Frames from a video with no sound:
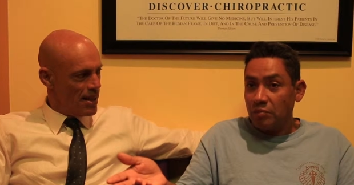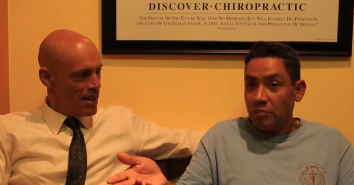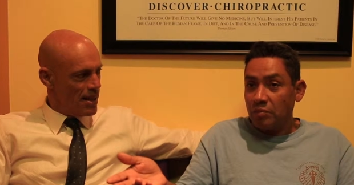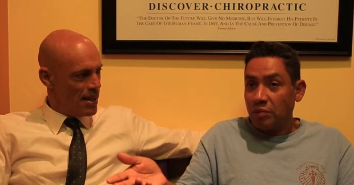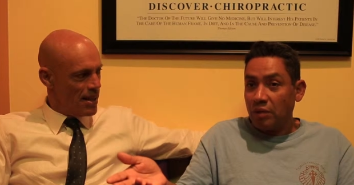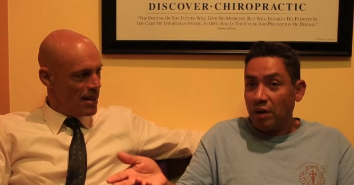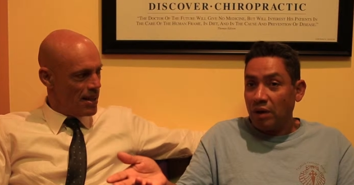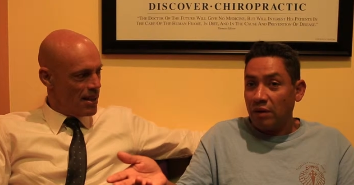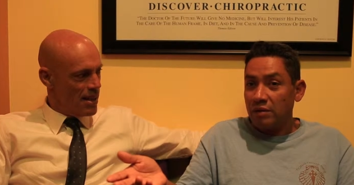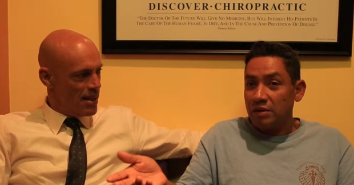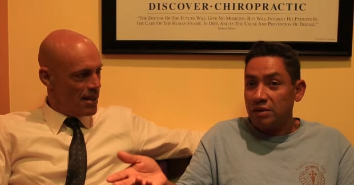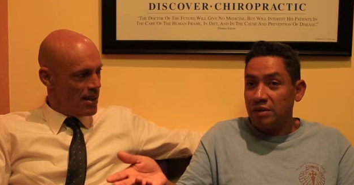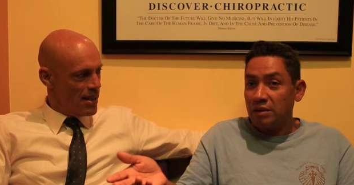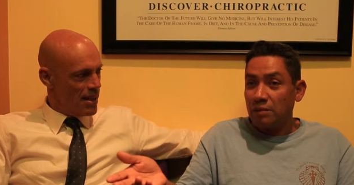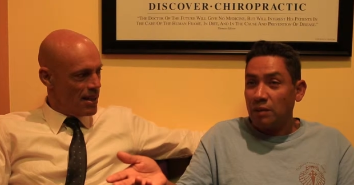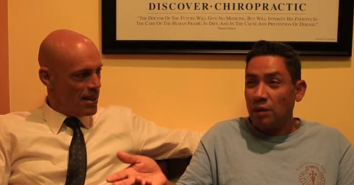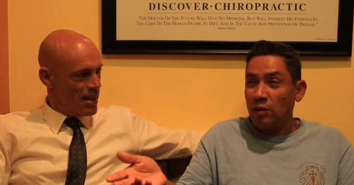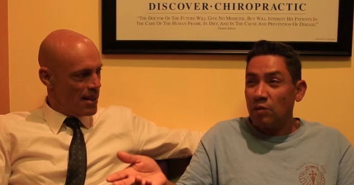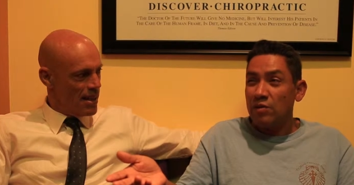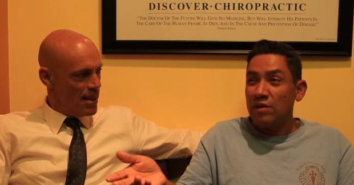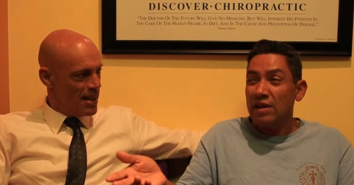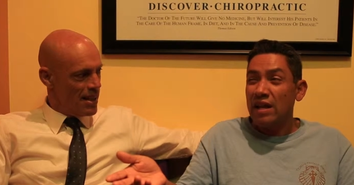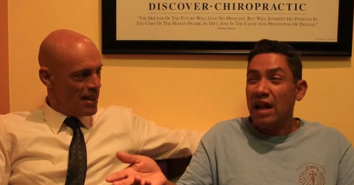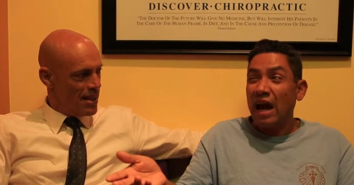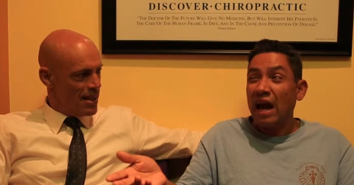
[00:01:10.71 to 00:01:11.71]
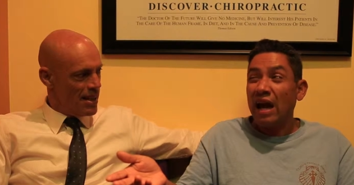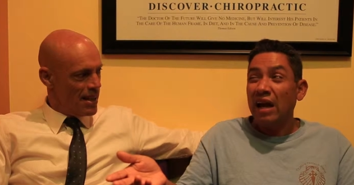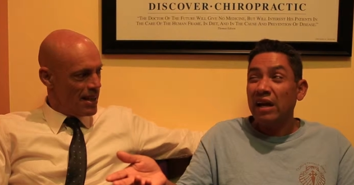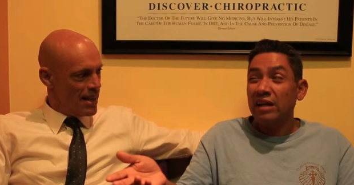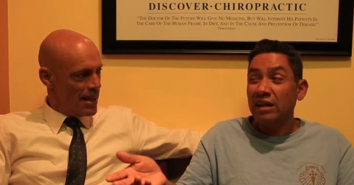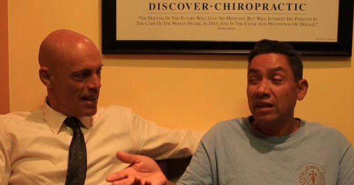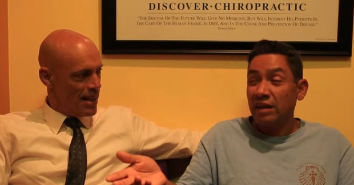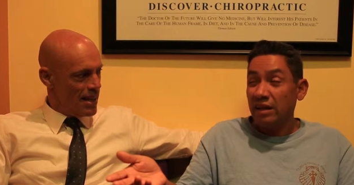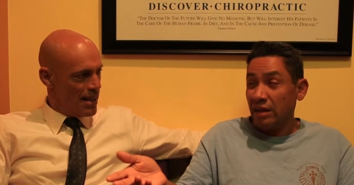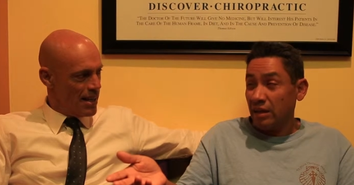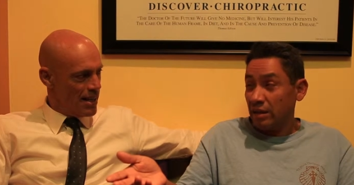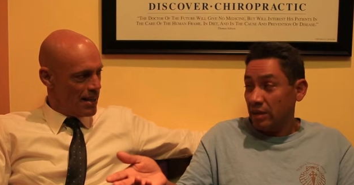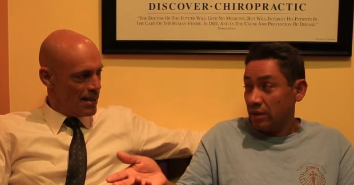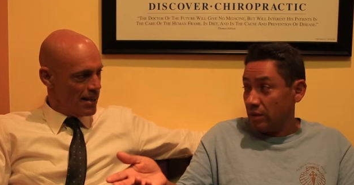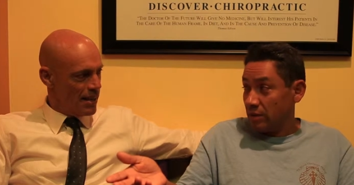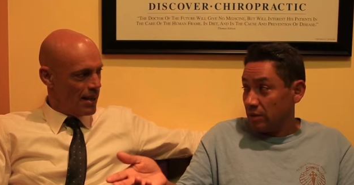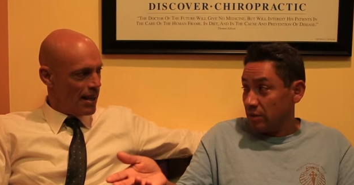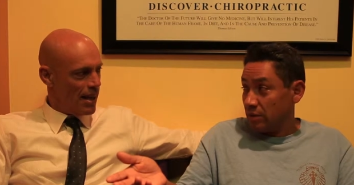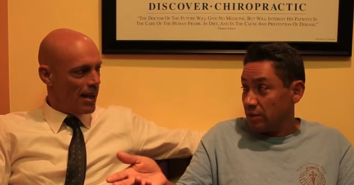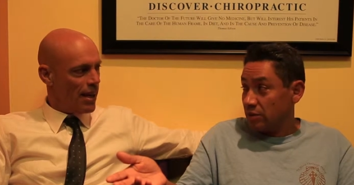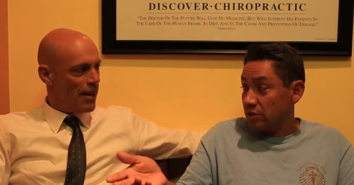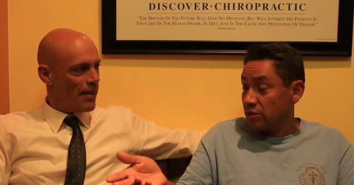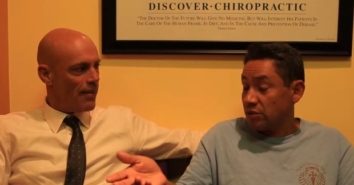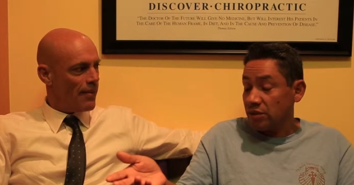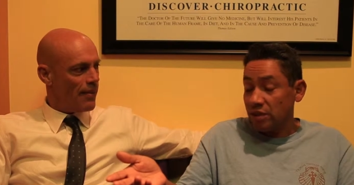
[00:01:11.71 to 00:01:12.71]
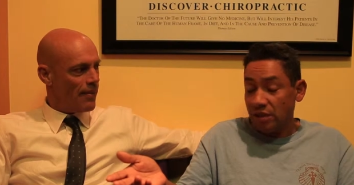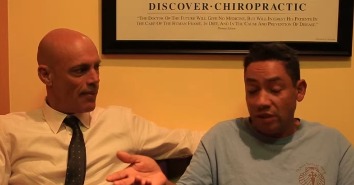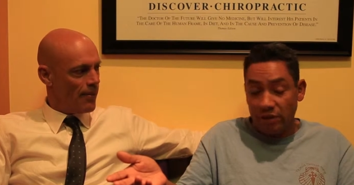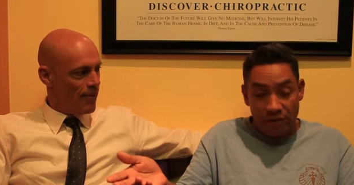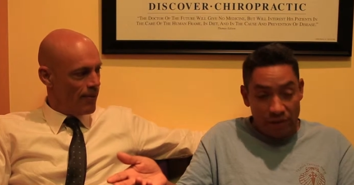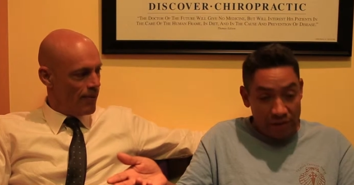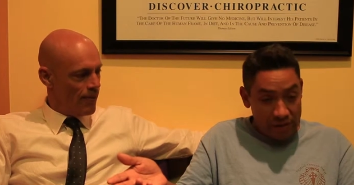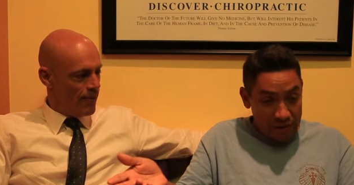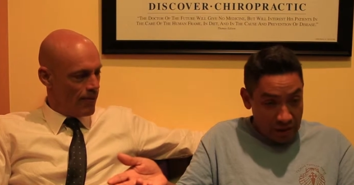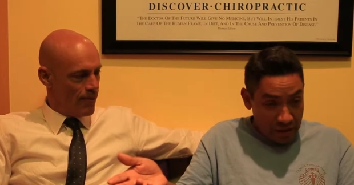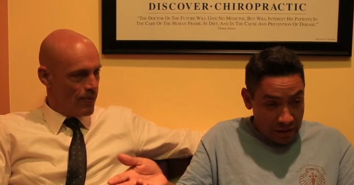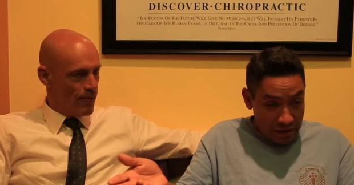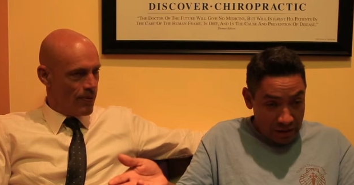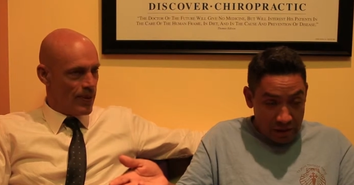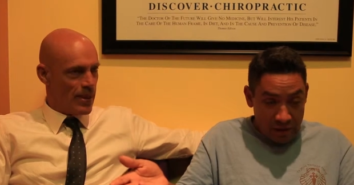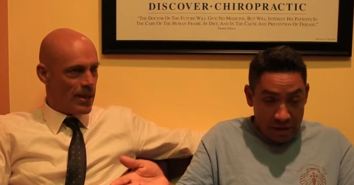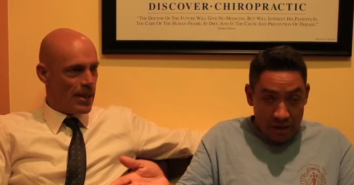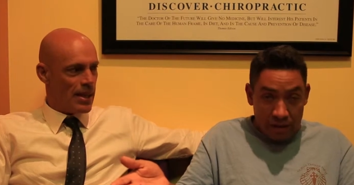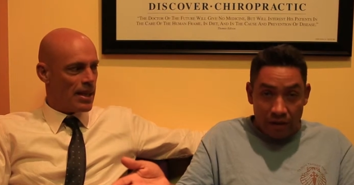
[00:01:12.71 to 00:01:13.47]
Speaker 1: probably it's about 9. Yeah. Seriously.